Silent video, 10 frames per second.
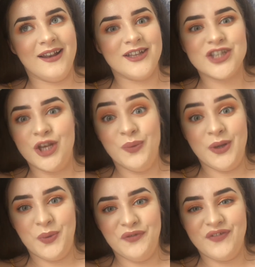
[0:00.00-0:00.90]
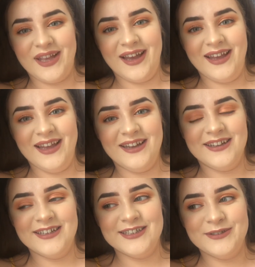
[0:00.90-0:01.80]
and I genuinely won't forget it
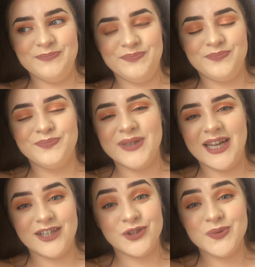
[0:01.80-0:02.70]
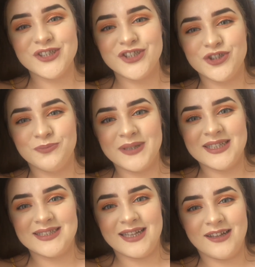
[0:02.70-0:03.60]
um, but yeah I just wanted to jump in
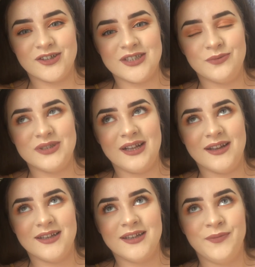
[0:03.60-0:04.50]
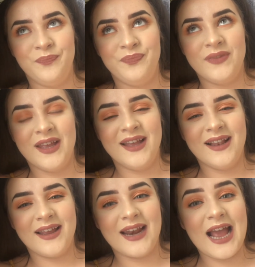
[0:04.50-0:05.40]
and say that because it was like
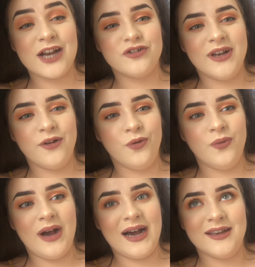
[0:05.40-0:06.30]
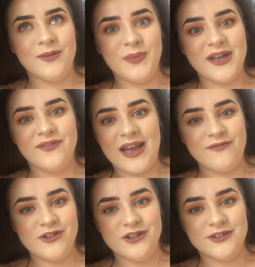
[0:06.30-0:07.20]
like an extra little added bit of
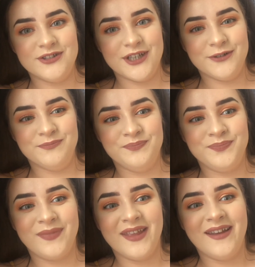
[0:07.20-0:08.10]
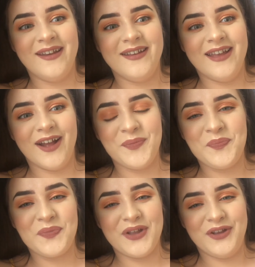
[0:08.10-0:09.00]
effort so yeah
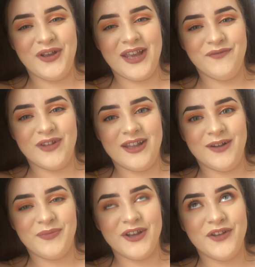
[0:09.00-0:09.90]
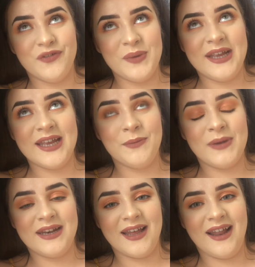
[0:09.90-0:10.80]
thank you Kim for that thank you for making
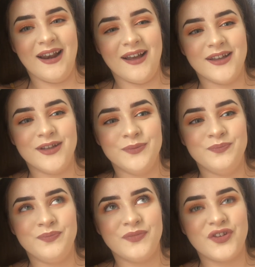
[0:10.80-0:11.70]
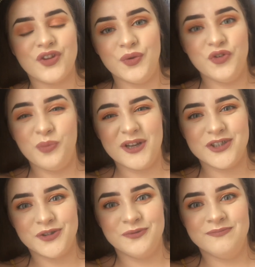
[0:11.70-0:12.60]
my day like so
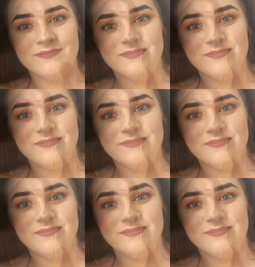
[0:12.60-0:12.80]
special